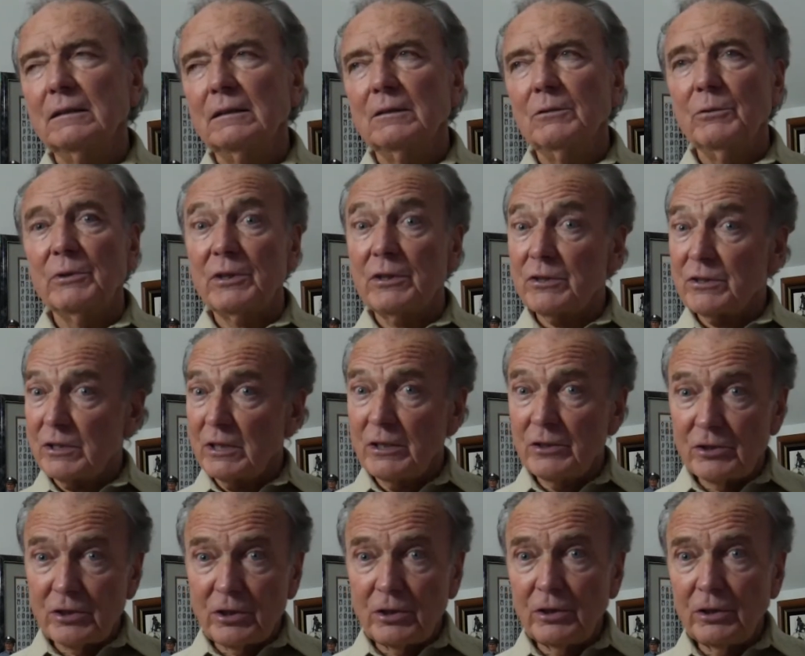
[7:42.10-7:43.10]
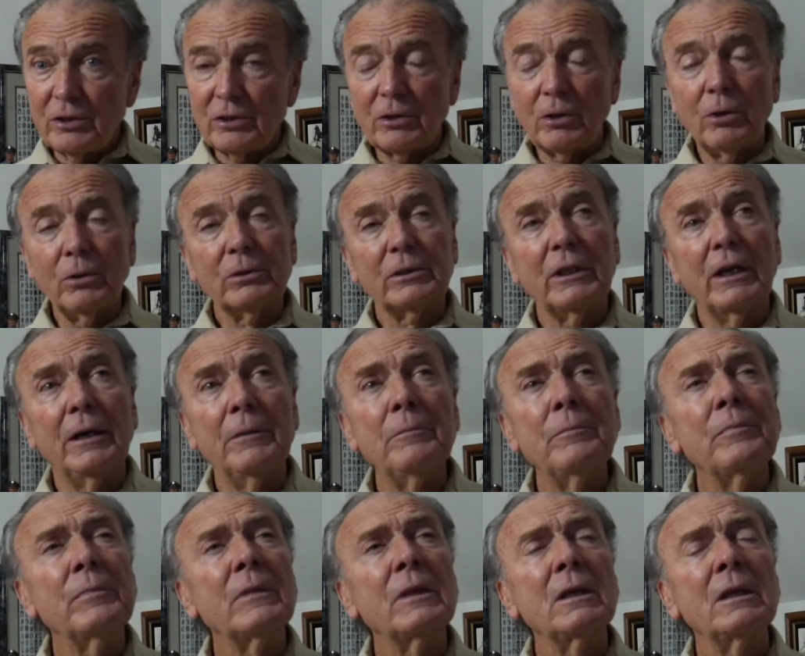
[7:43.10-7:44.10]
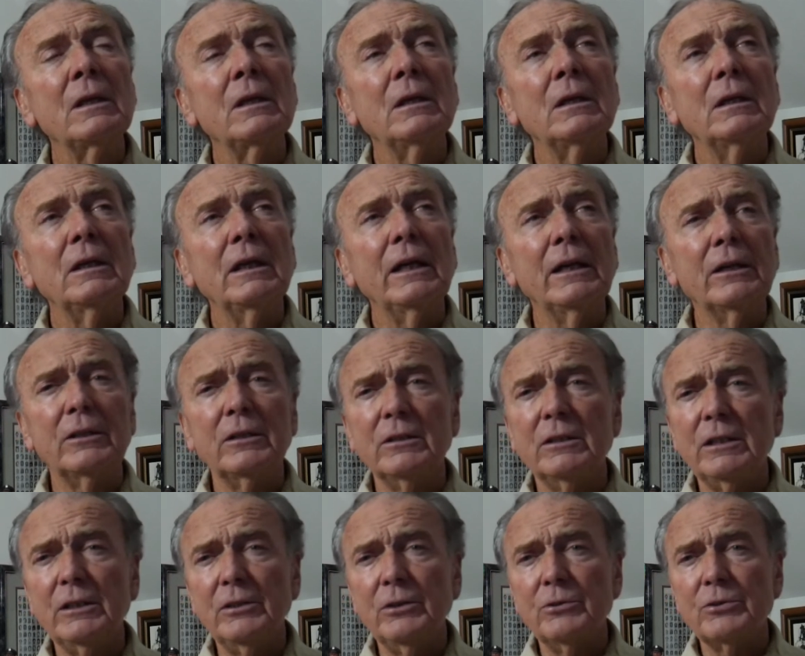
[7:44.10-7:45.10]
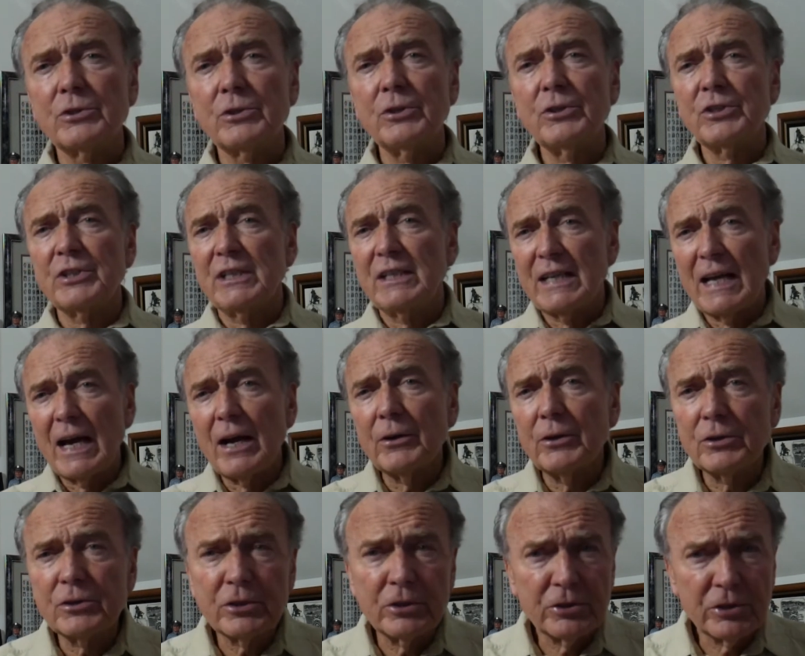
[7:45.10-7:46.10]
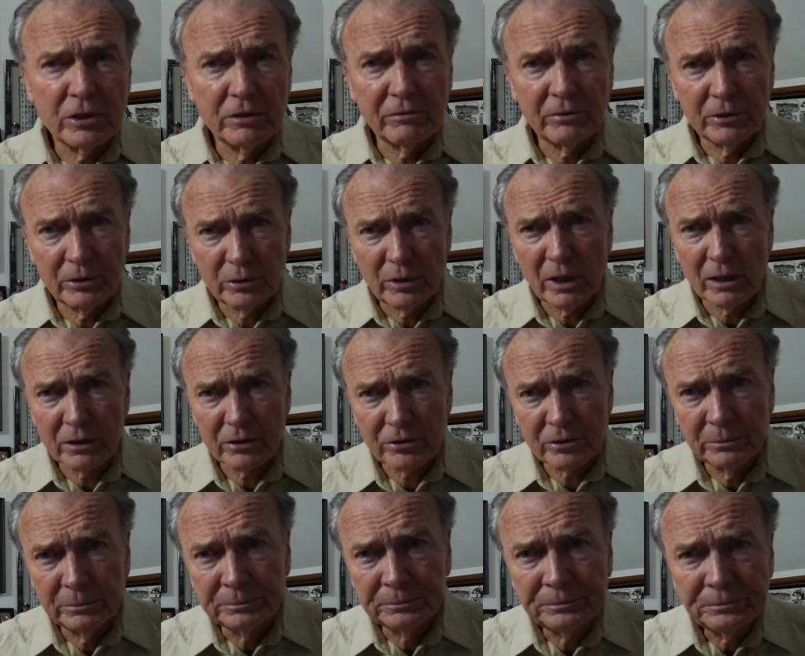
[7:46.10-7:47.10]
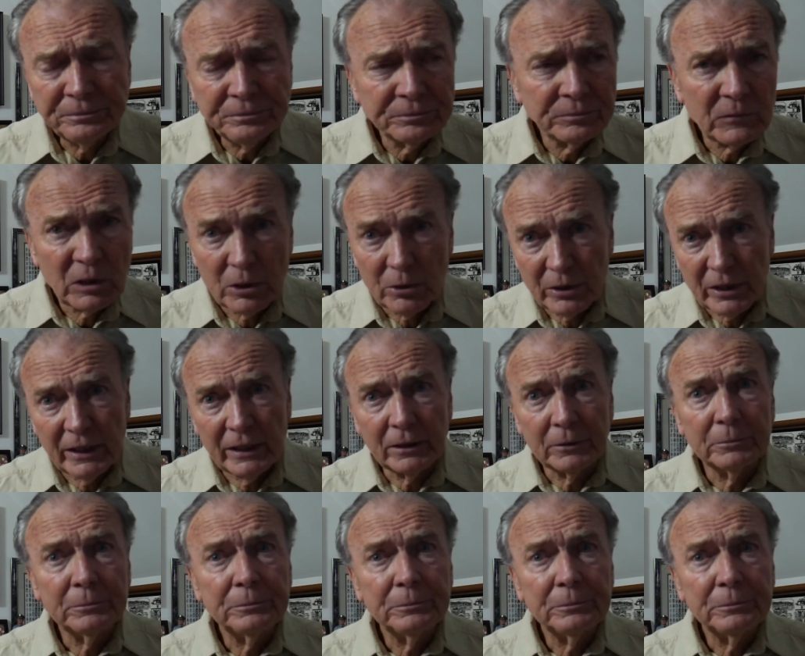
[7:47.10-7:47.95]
with the scene secured the whole time and continue searching. Now you're searching for drugs, cocaine.